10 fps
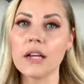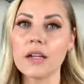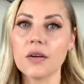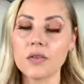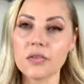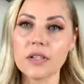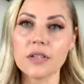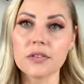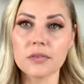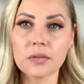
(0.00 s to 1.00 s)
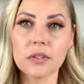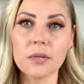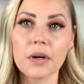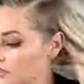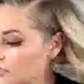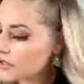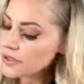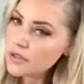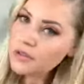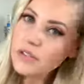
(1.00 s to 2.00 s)
and hopefully goes really well.
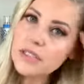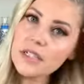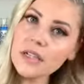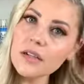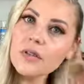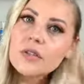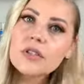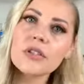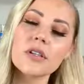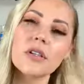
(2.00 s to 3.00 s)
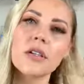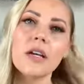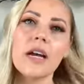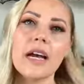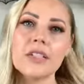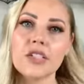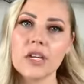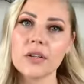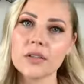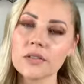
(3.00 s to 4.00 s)
Rusty kind of orange
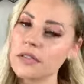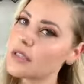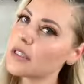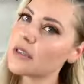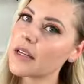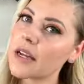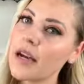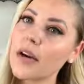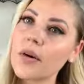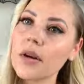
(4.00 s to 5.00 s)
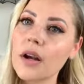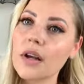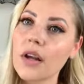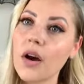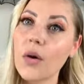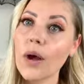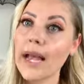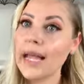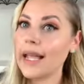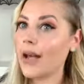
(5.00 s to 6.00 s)
eyeshadow. deal I got going on.
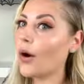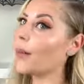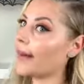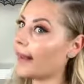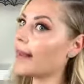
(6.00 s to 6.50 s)
Okay, okay.